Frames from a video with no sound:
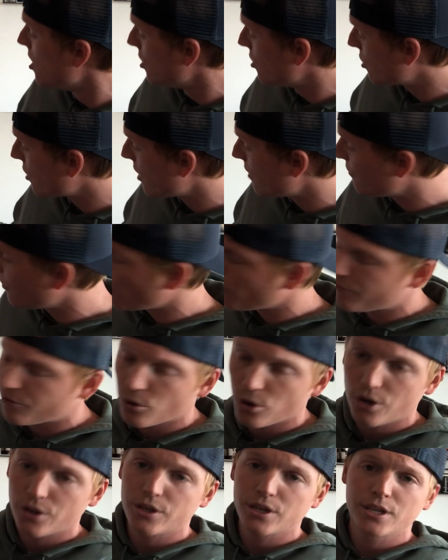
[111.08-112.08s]
you're gonna have all
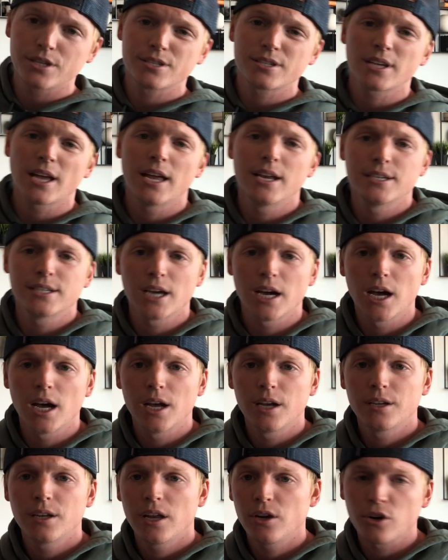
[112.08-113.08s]
4 of these and
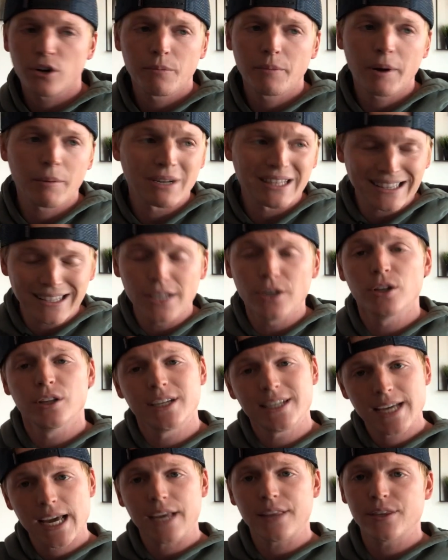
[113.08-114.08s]
you're gonna be able to literally
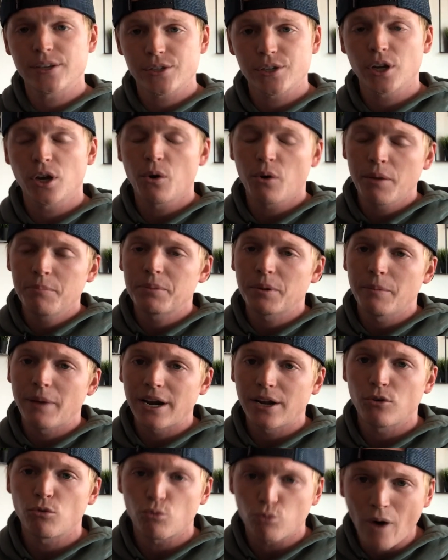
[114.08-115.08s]
take this and go
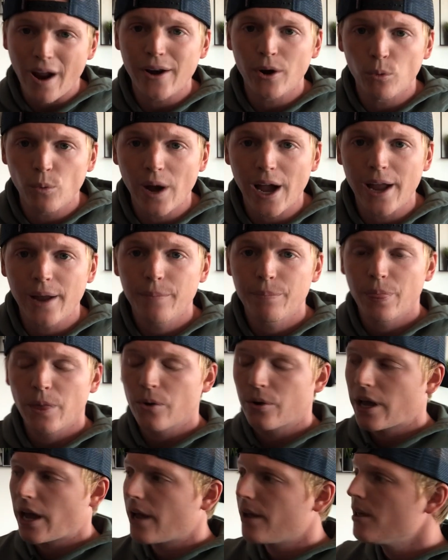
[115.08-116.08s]
implement it right away,
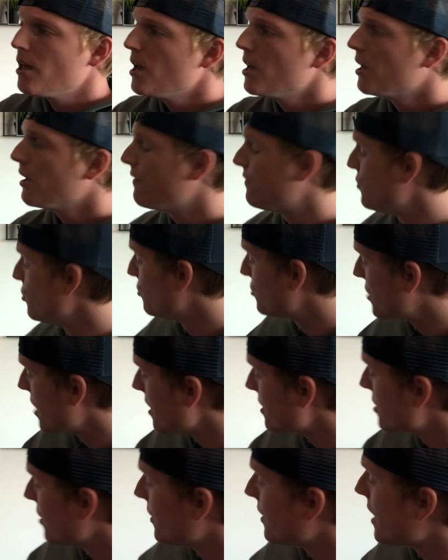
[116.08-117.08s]
okay? If you
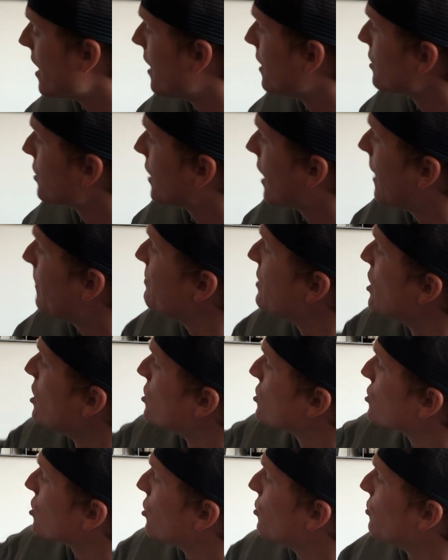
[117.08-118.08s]
stay till the end, okay?
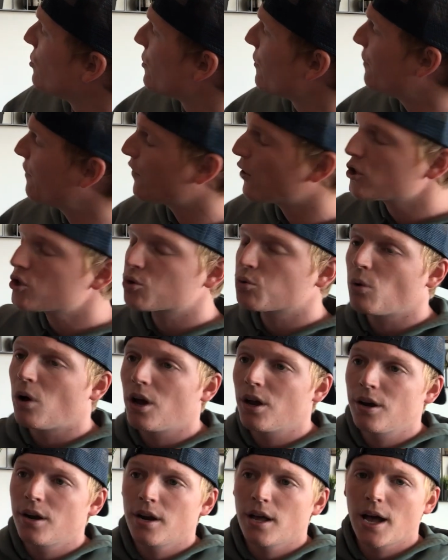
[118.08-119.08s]
So the first
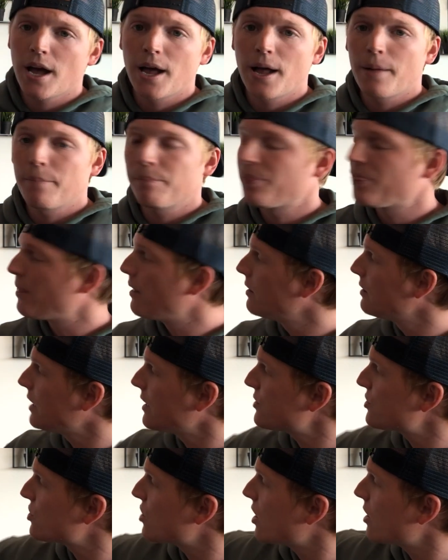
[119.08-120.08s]
one,
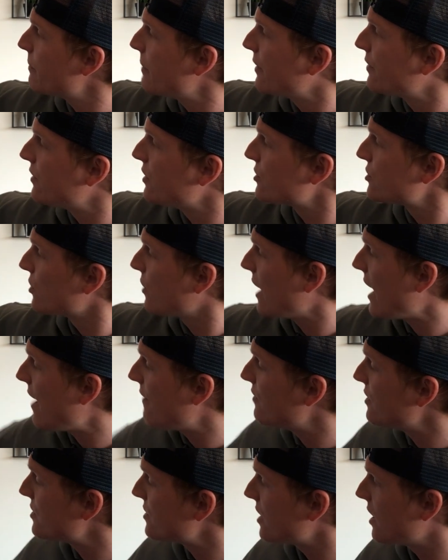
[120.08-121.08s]
let's talk about this though. I
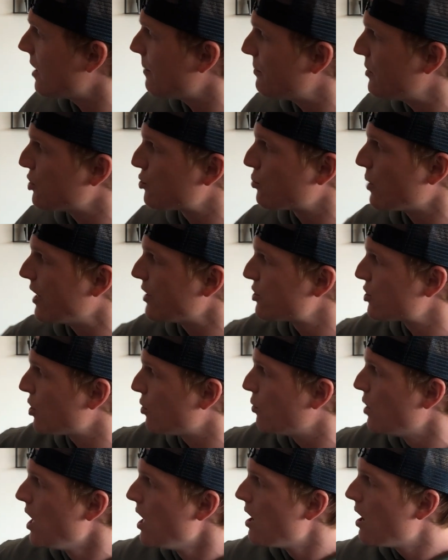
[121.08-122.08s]
have this set up this way.
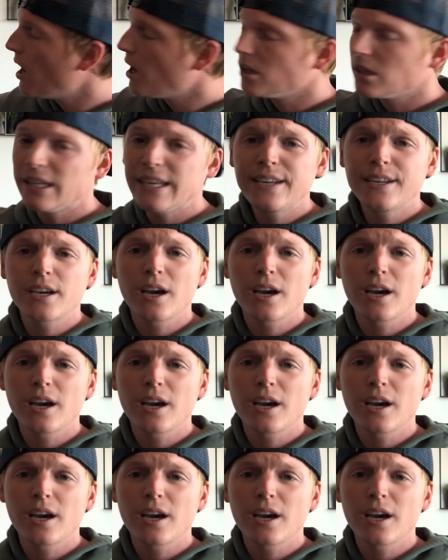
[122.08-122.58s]
So a lead